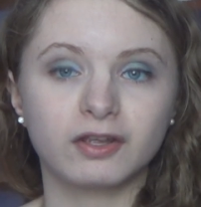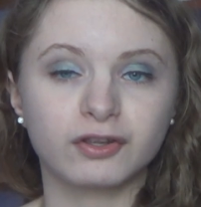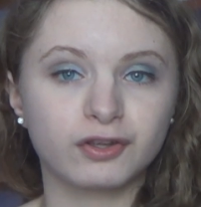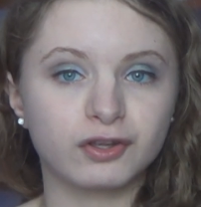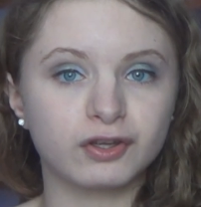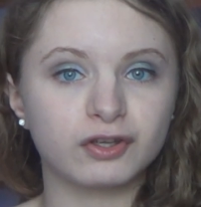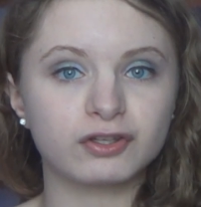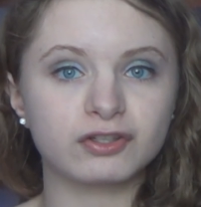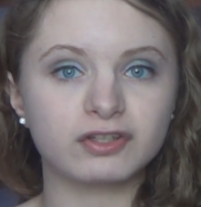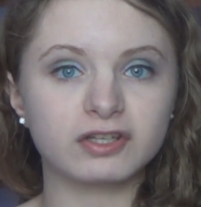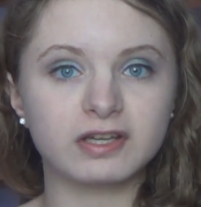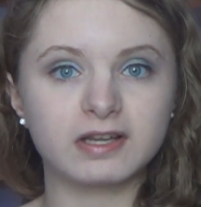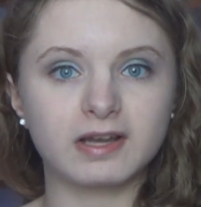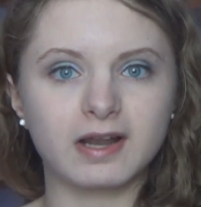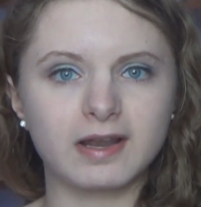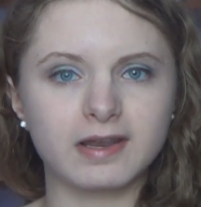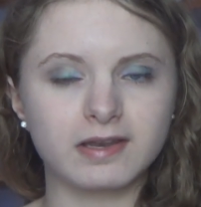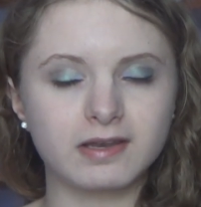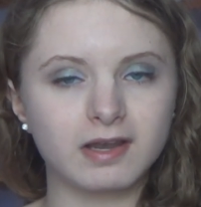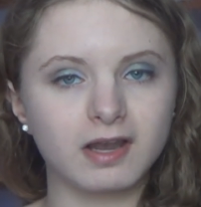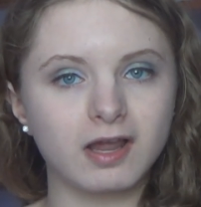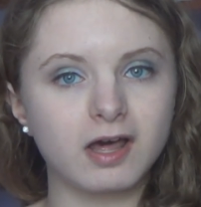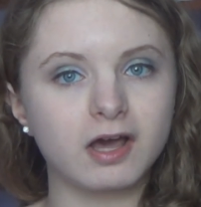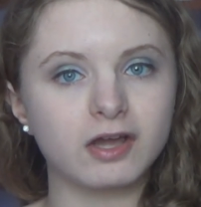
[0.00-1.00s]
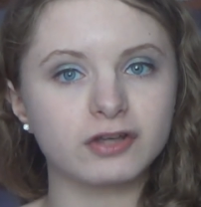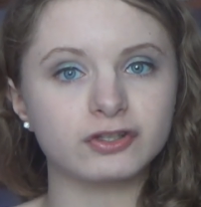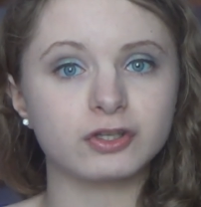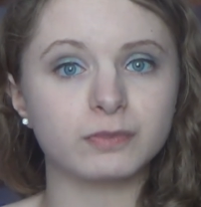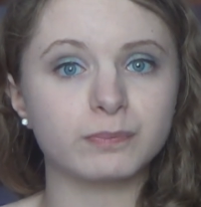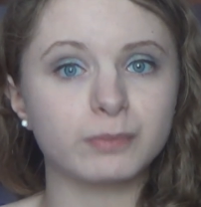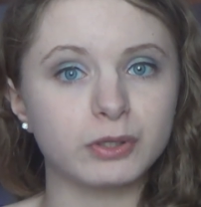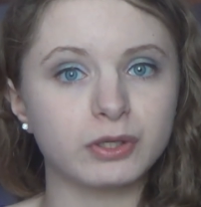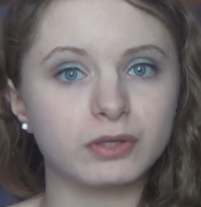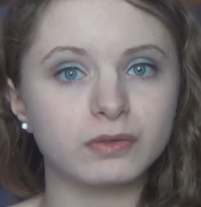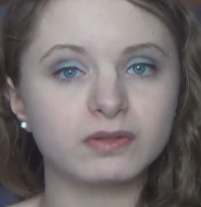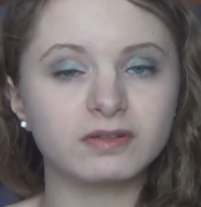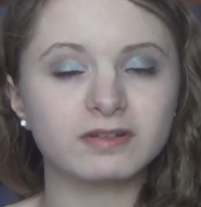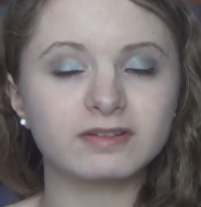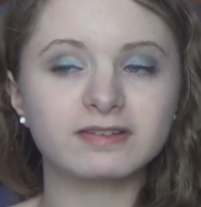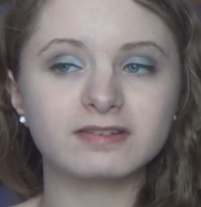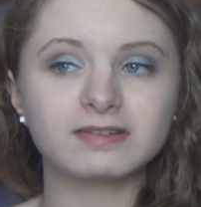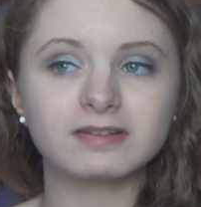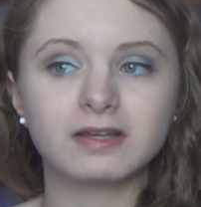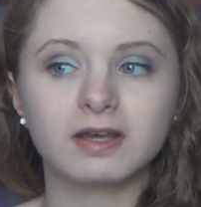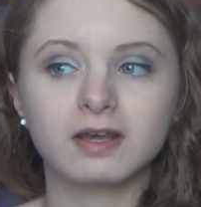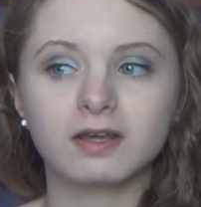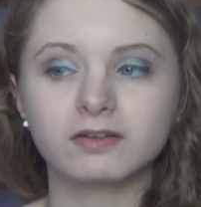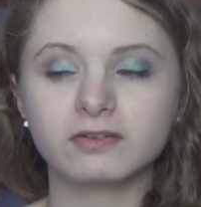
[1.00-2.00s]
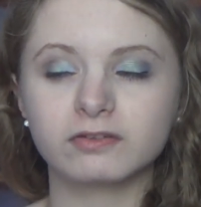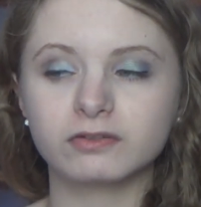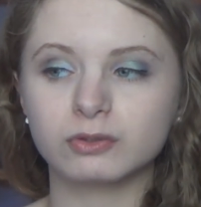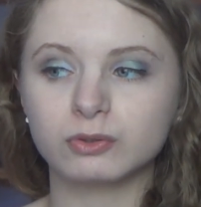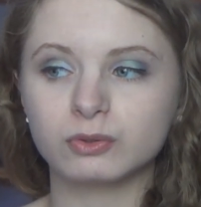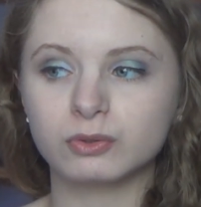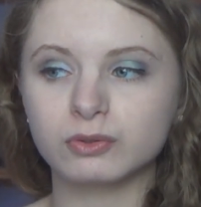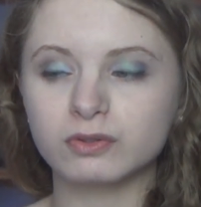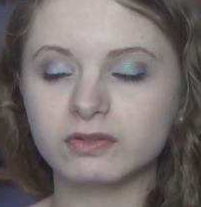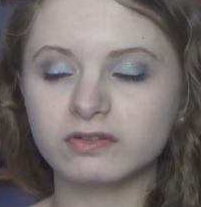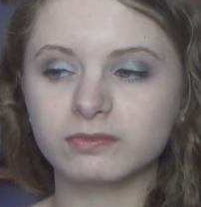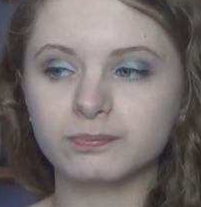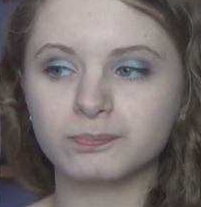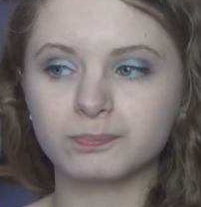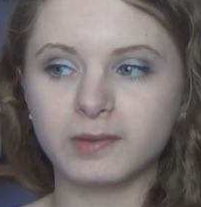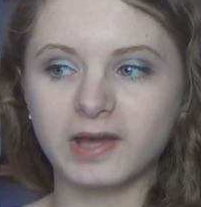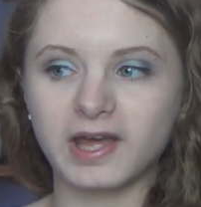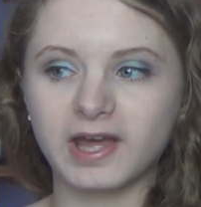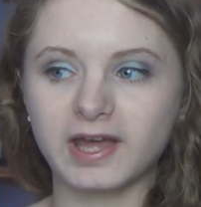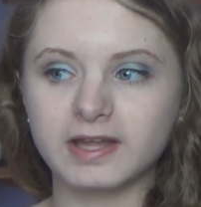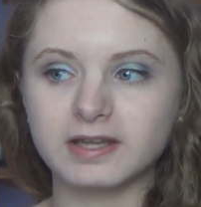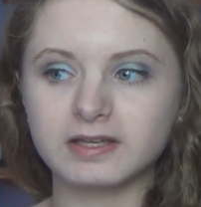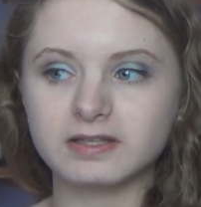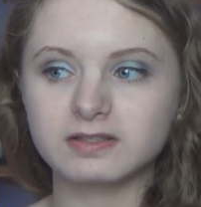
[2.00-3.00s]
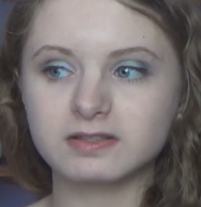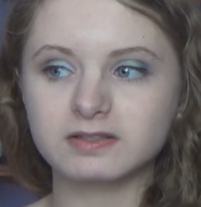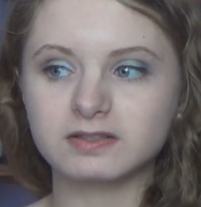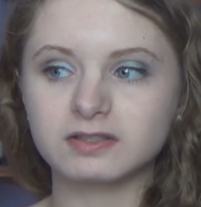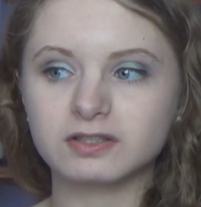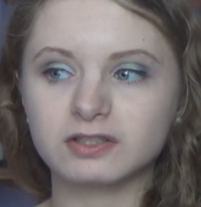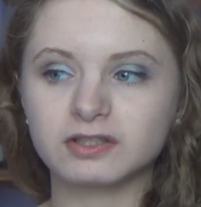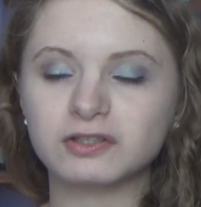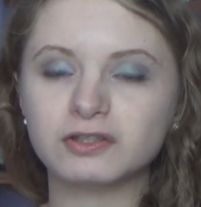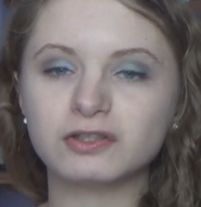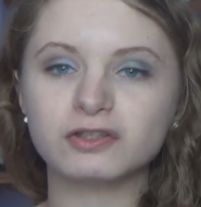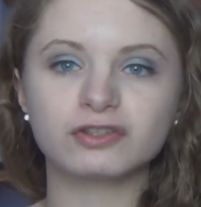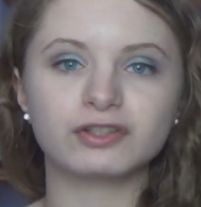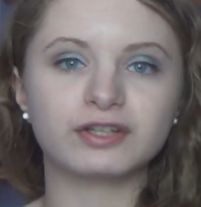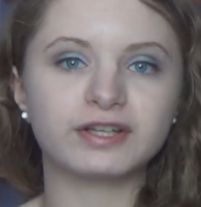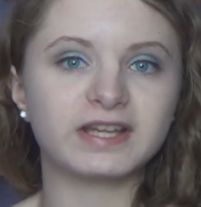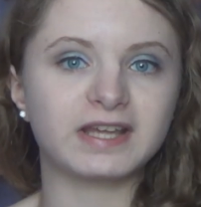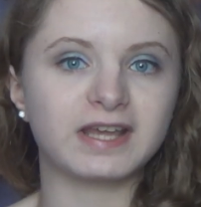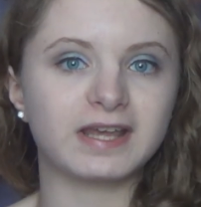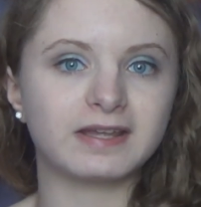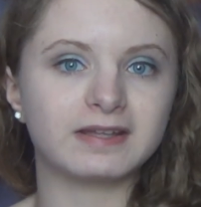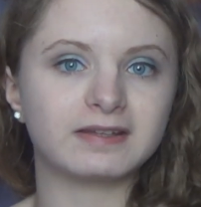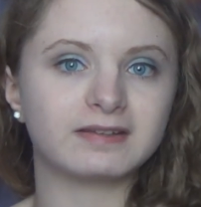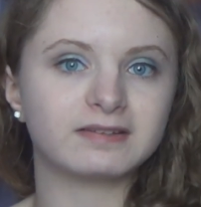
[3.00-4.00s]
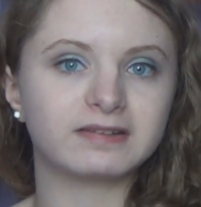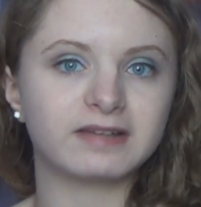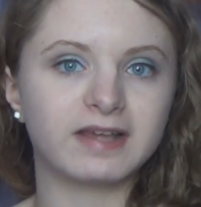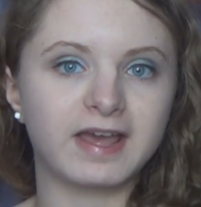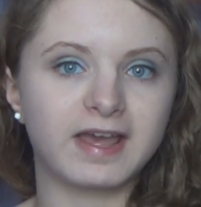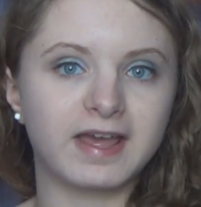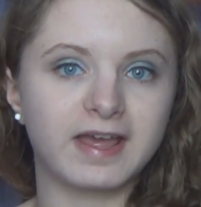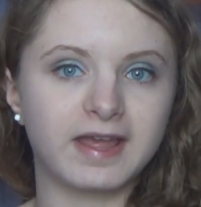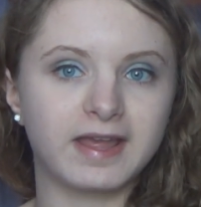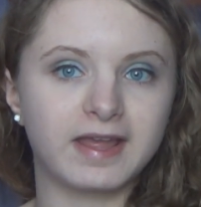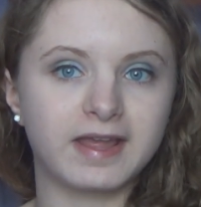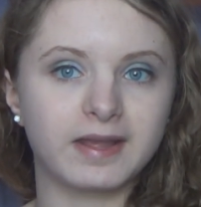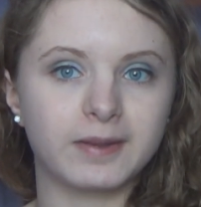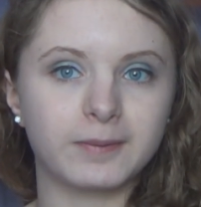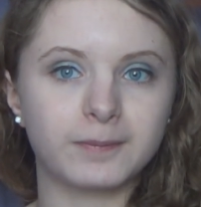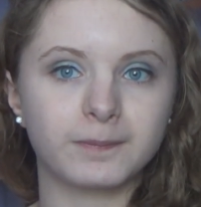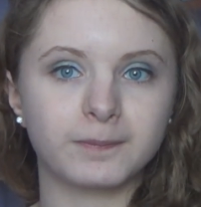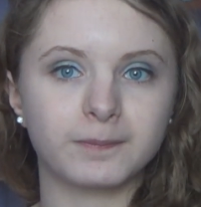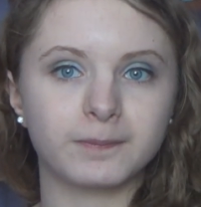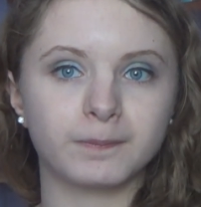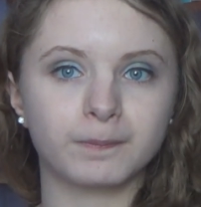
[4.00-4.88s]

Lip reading: usually like larger Boots stores, but usually it's a